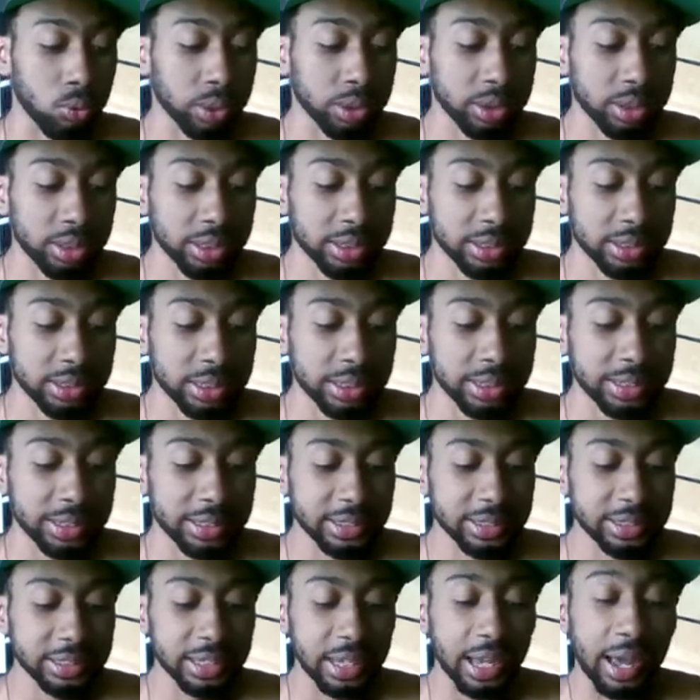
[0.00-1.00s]
What this
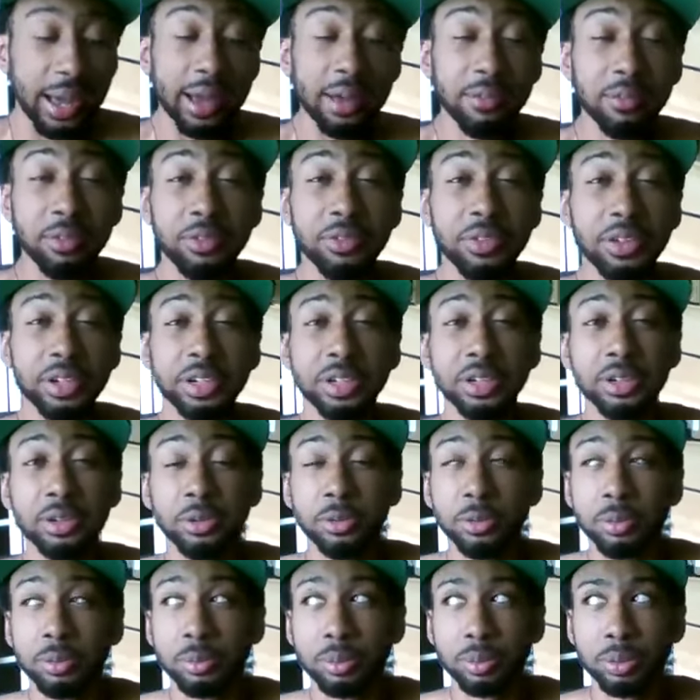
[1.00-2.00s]
is, I have a
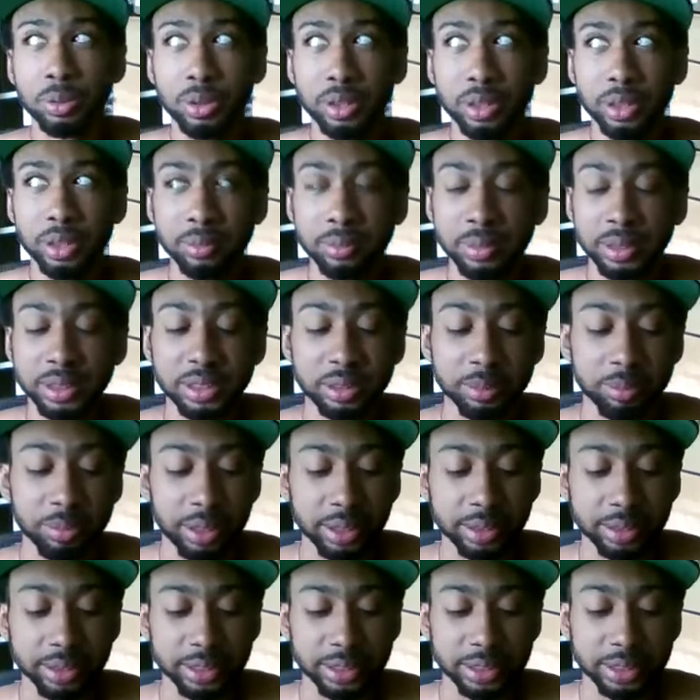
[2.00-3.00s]
video pretty much
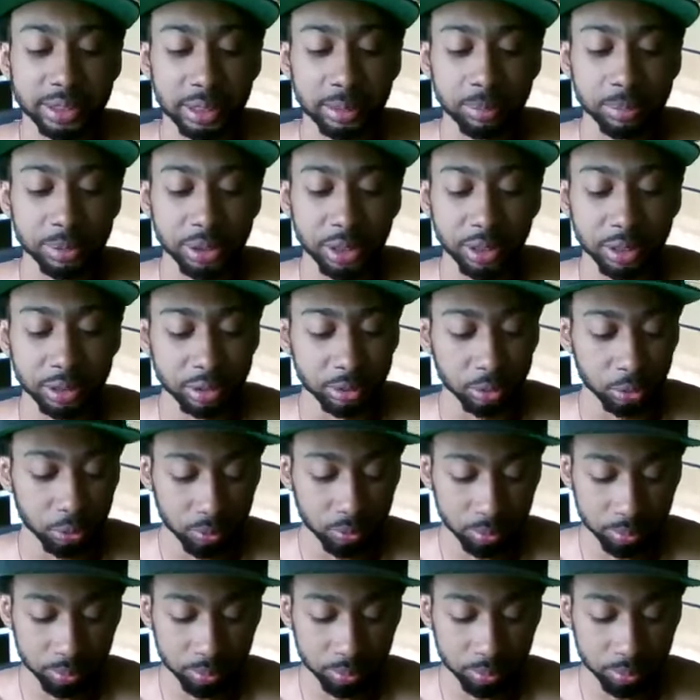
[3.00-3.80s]
about this subject